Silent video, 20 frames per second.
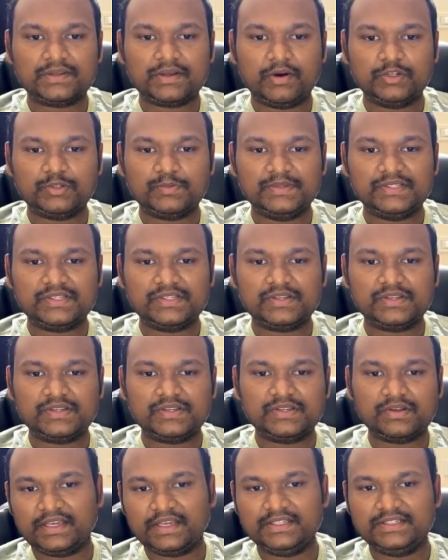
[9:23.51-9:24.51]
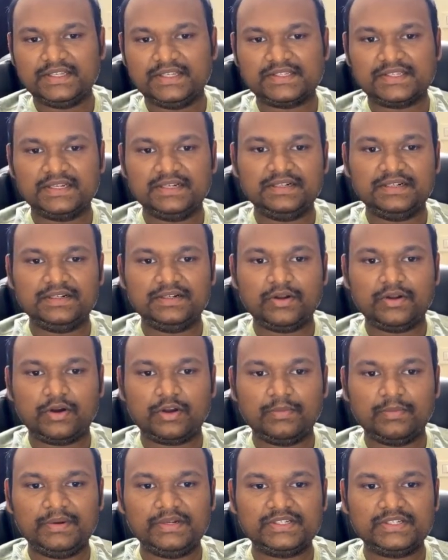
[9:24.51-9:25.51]
Couchbase is also like a JSON
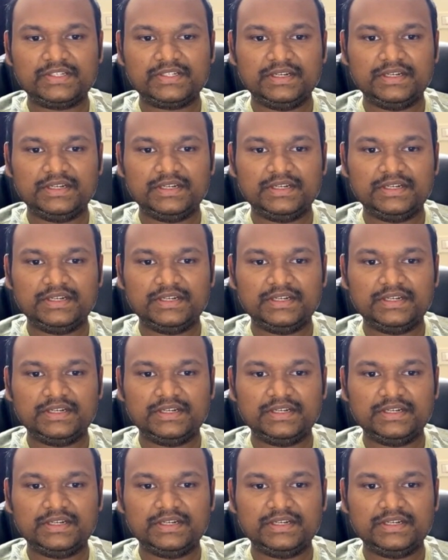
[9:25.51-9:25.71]
documents